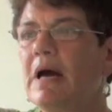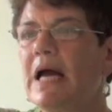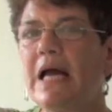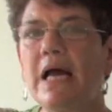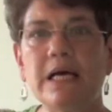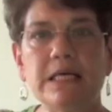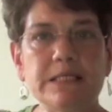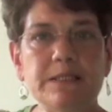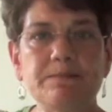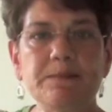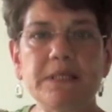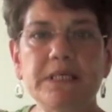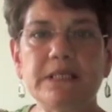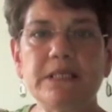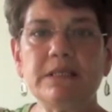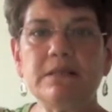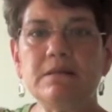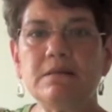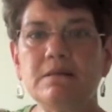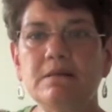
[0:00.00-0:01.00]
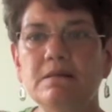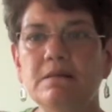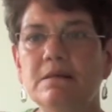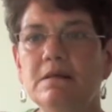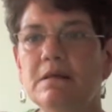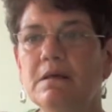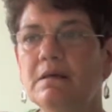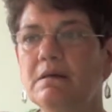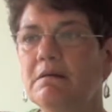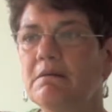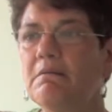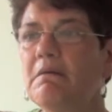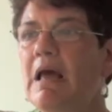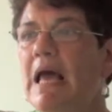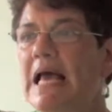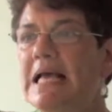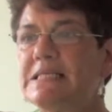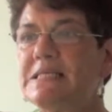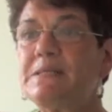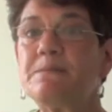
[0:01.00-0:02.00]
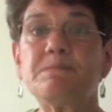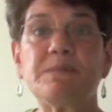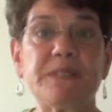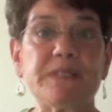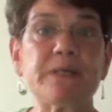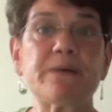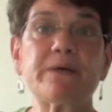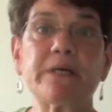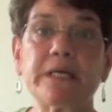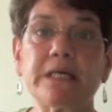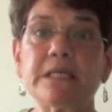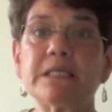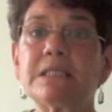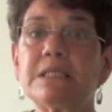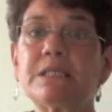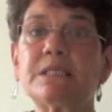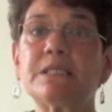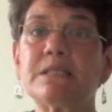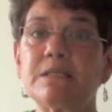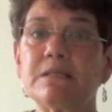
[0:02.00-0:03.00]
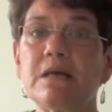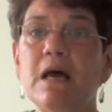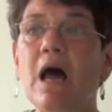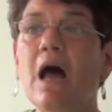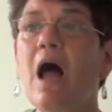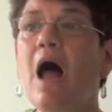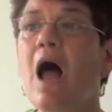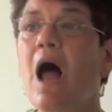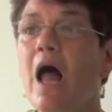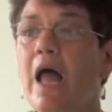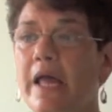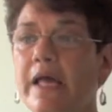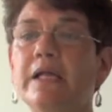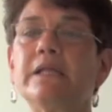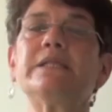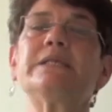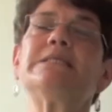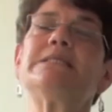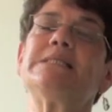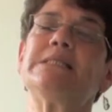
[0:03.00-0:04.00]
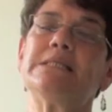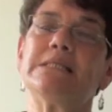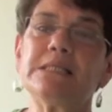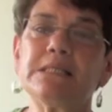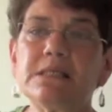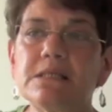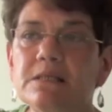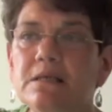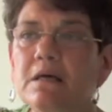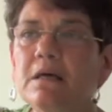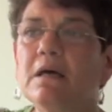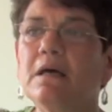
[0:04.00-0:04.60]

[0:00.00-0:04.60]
My husband has some serious illnesses.